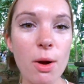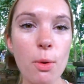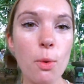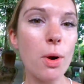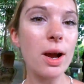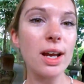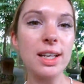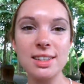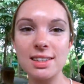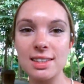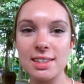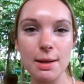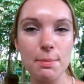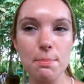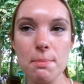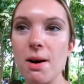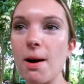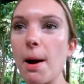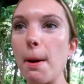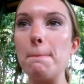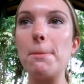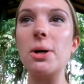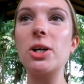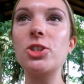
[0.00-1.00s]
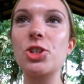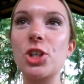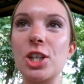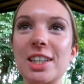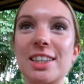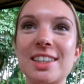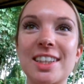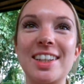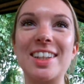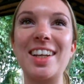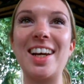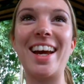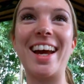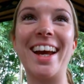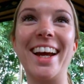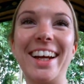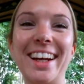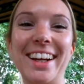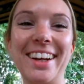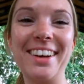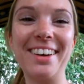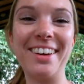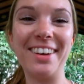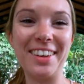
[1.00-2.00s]
I wasting my budget
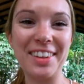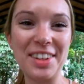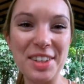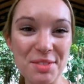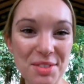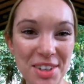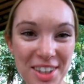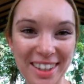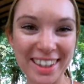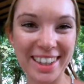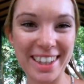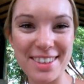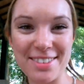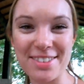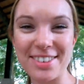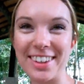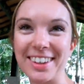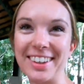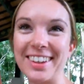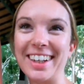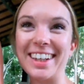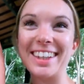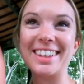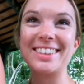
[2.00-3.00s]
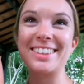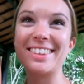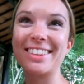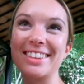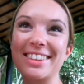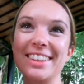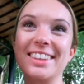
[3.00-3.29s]
today on the monkey forest?